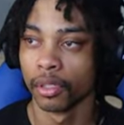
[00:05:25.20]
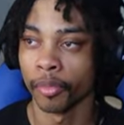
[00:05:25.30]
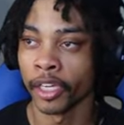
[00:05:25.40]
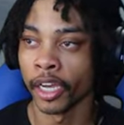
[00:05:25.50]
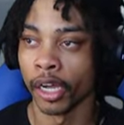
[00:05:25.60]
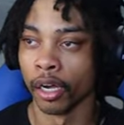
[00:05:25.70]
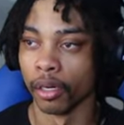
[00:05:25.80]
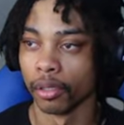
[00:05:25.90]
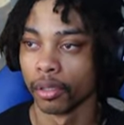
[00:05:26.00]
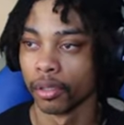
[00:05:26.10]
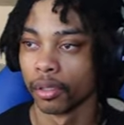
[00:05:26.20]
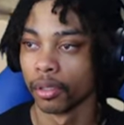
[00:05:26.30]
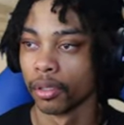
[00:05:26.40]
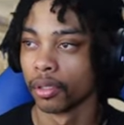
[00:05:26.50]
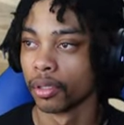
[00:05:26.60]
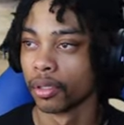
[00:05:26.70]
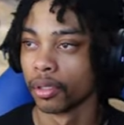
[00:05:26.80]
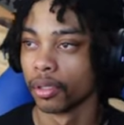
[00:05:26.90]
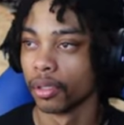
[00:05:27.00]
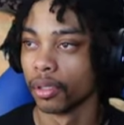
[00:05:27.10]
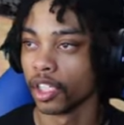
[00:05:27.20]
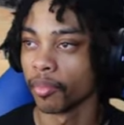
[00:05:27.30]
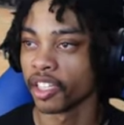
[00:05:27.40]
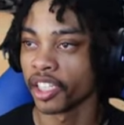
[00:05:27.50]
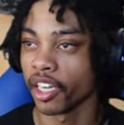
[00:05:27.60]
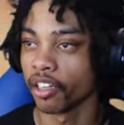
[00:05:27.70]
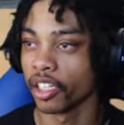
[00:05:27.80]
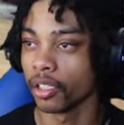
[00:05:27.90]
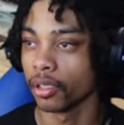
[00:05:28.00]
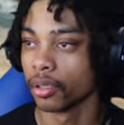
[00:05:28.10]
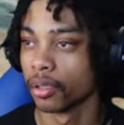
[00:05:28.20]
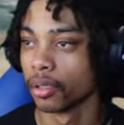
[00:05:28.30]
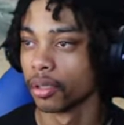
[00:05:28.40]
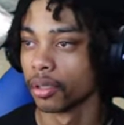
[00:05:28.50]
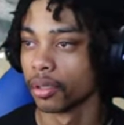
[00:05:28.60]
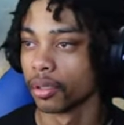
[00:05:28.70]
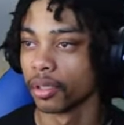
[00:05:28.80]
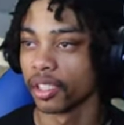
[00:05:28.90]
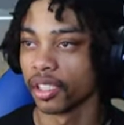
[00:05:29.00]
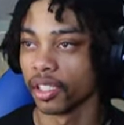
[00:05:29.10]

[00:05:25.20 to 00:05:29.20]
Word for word: Come here. Get my shell, nigga. This